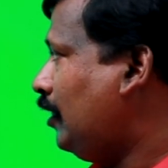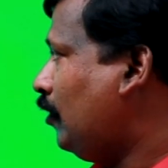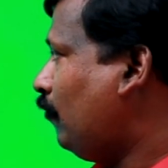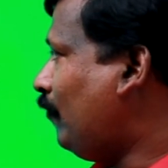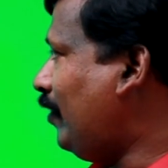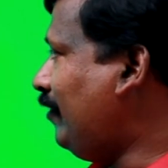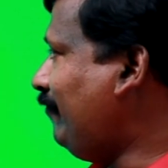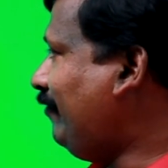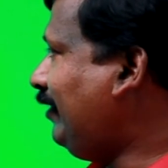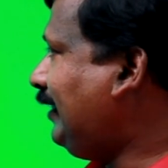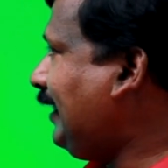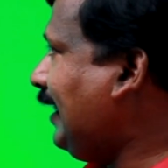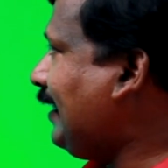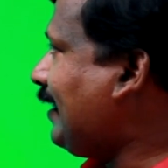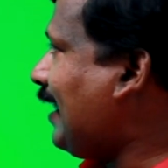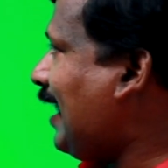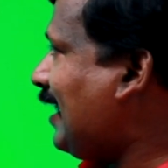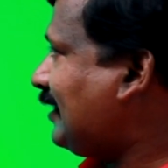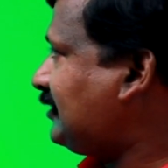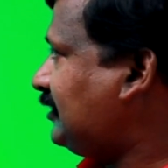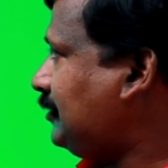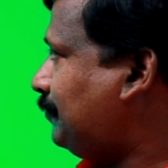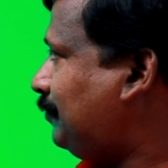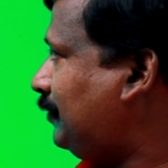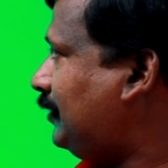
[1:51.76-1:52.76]
When we take
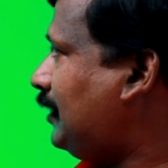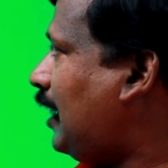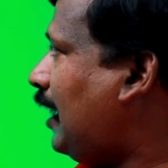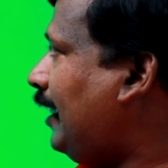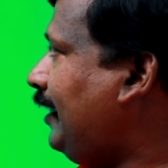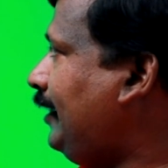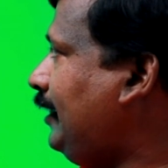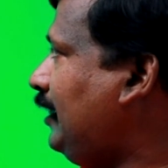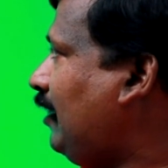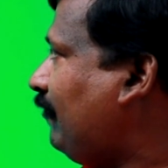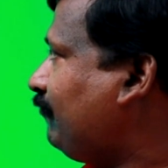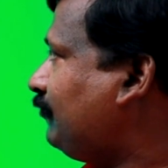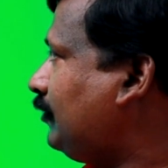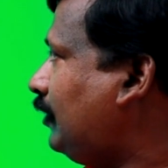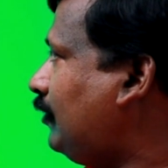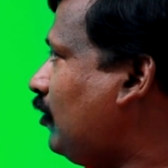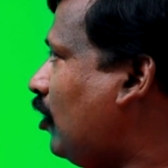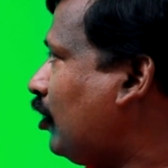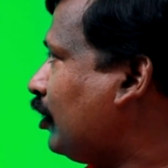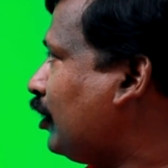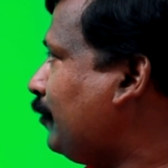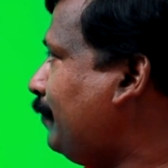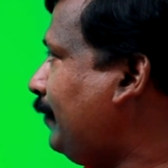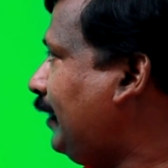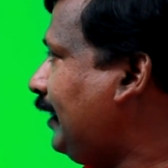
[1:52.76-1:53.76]
accepted, the idea of the
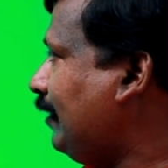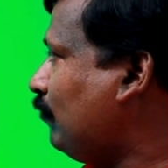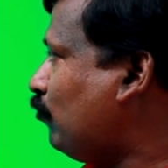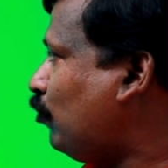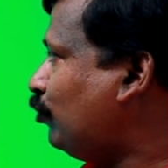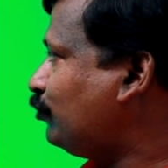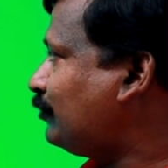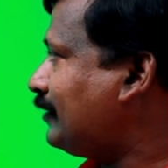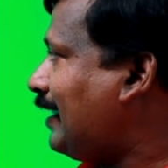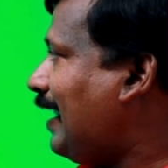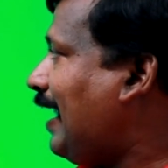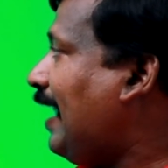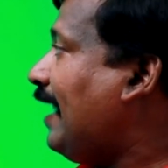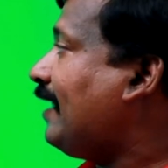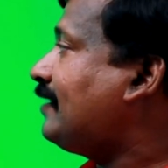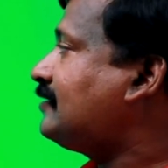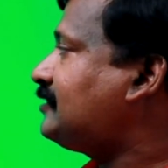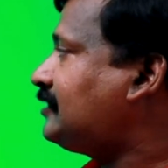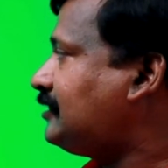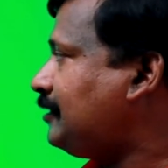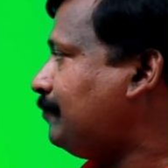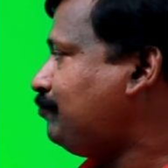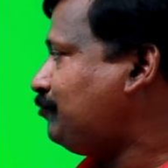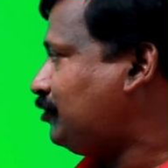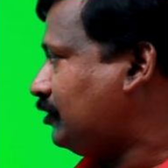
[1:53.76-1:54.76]
documentary was
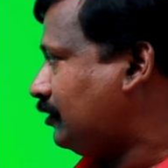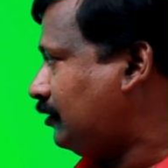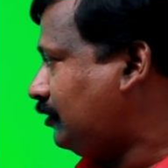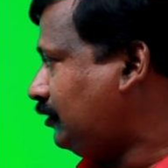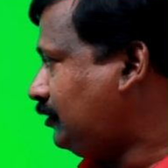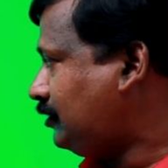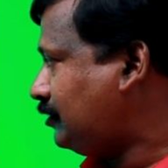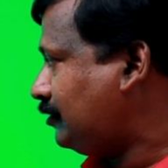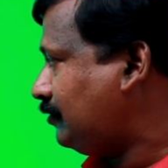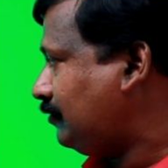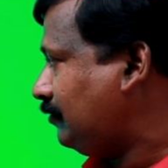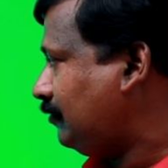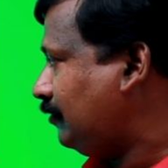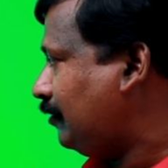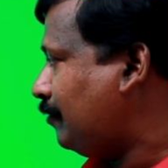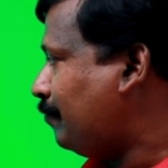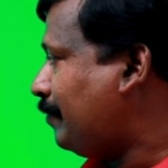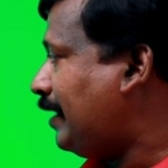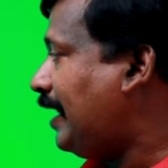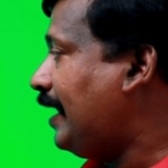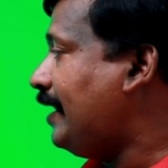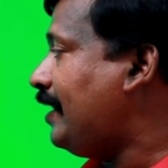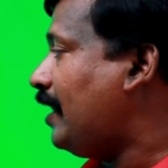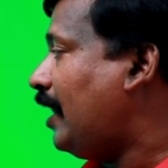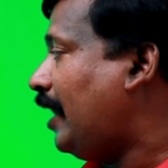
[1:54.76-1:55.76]
accepted
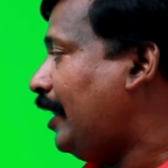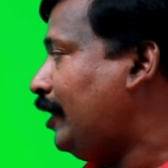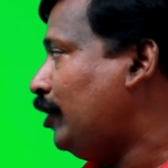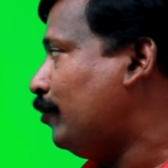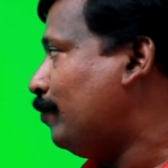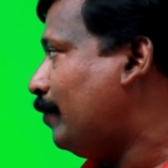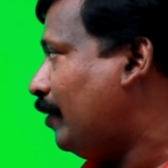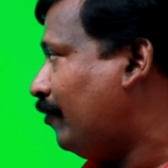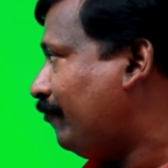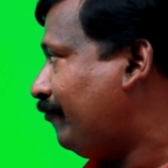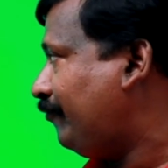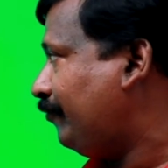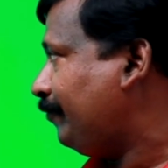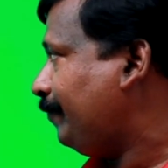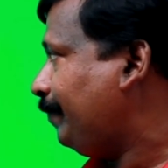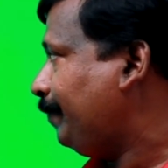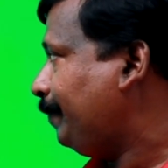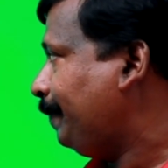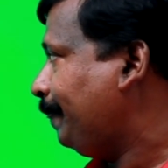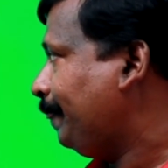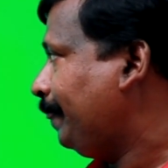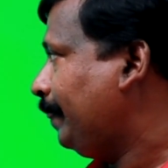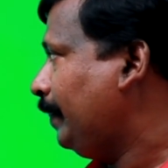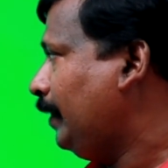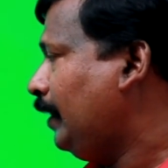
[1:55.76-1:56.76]
by Anubhav.
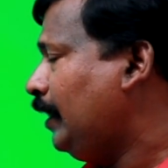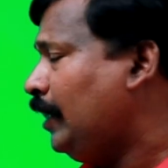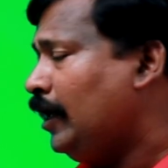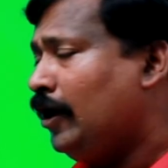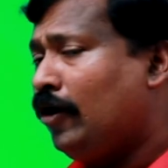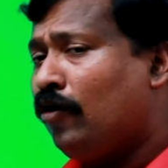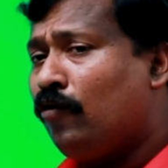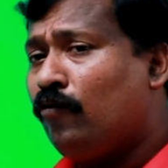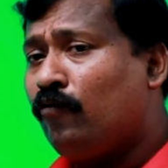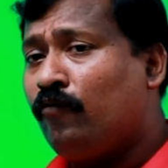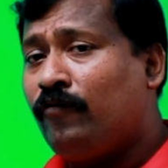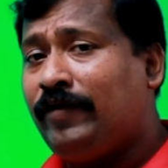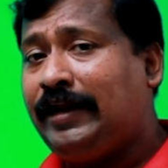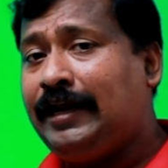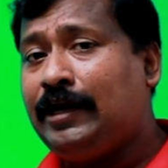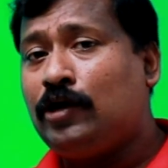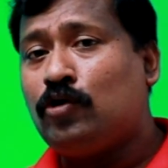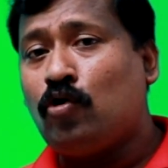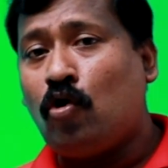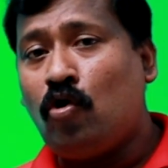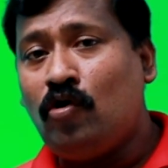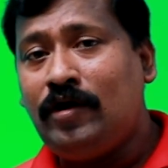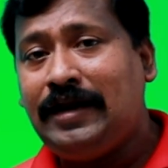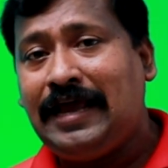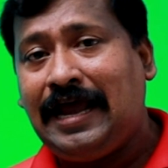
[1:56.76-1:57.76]
We
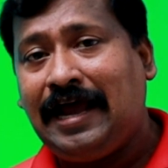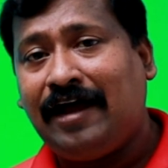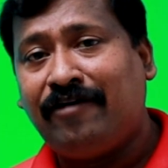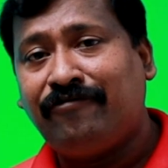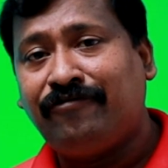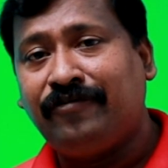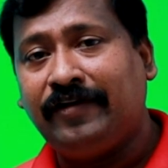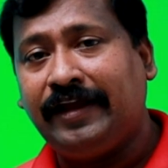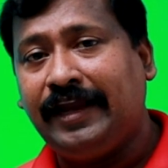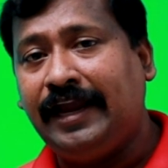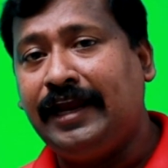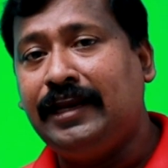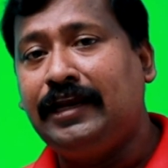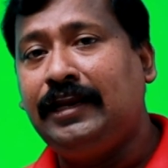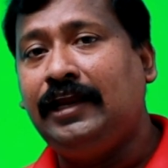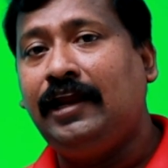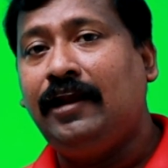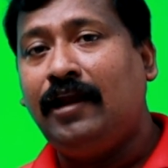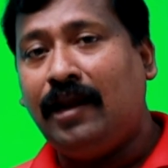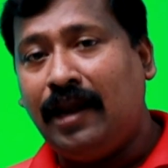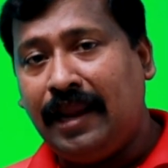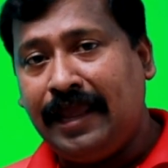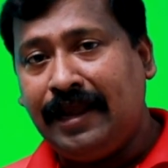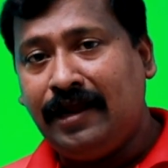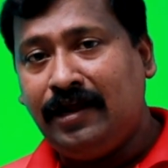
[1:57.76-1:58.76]
do not have any
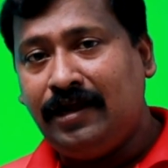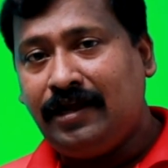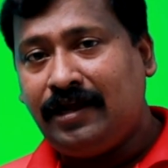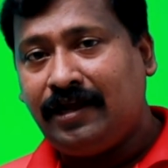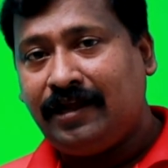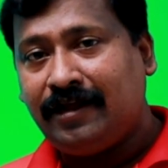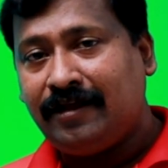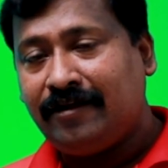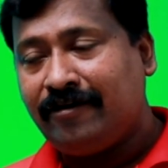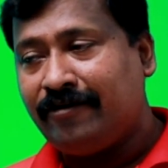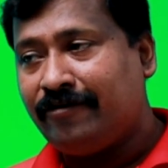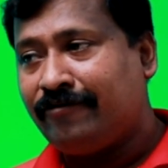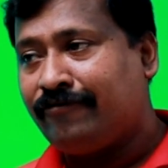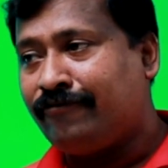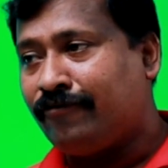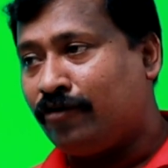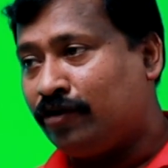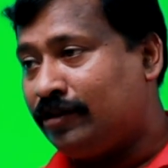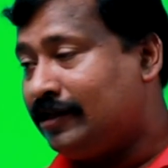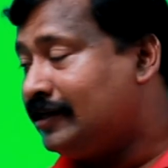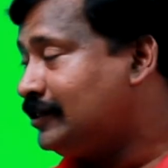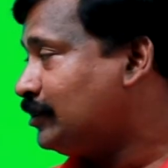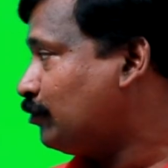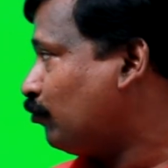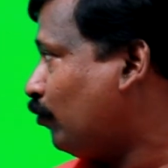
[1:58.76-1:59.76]
link
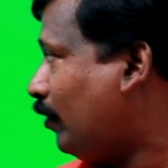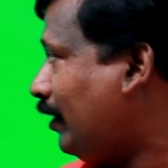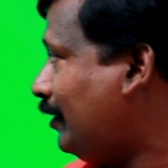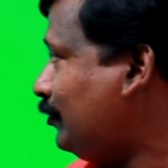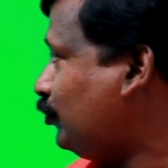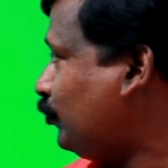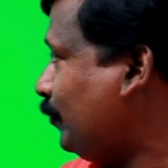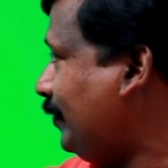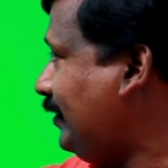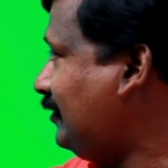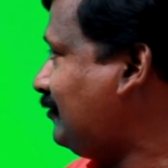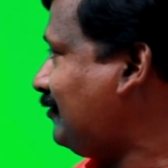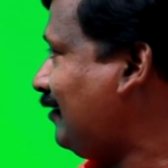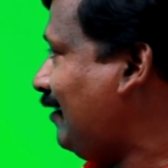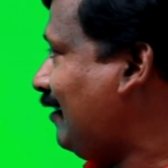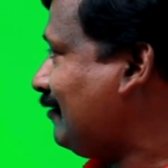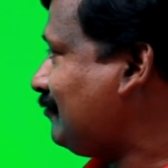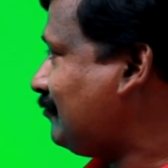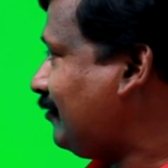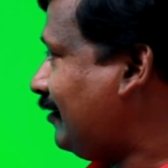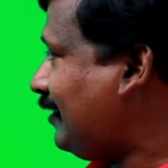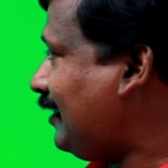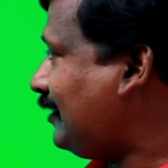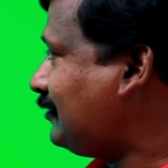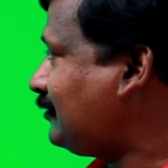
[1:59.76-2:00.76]
for this word to be
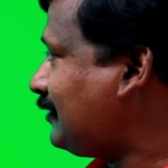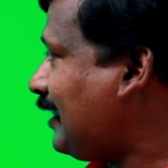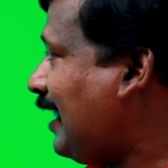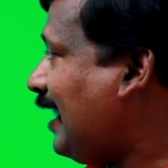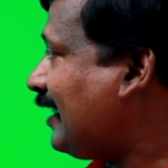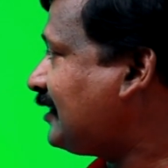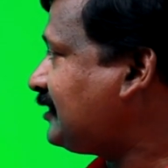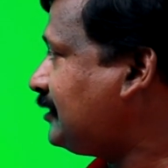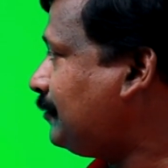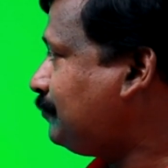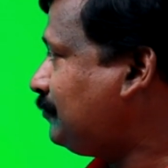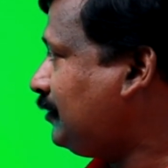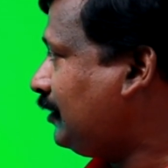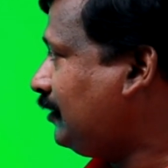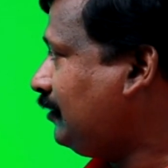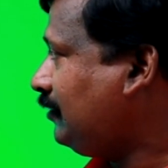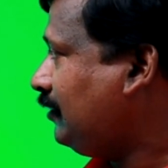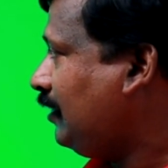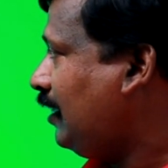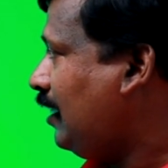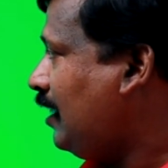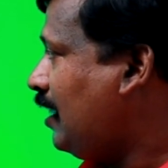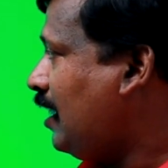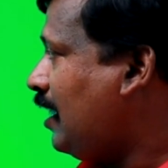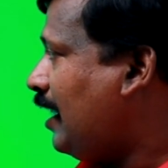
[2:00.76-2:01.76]
selected as
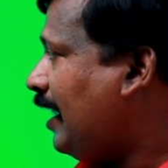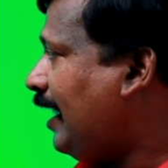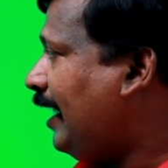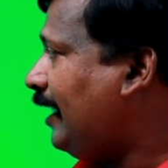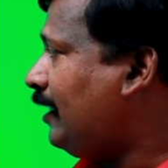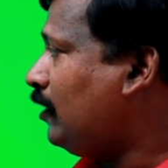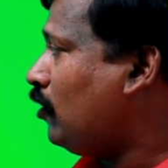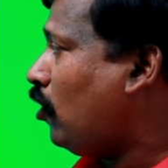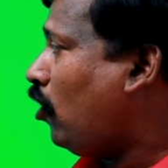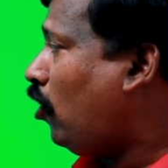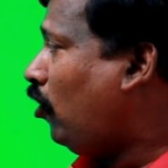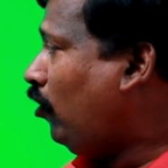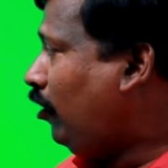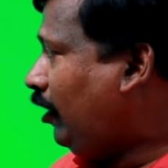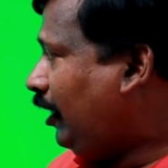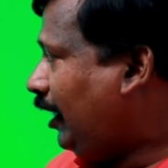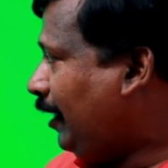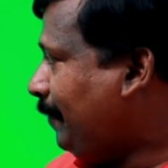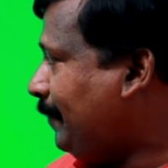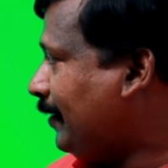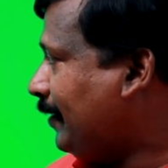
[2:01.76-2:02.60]
accepted, and only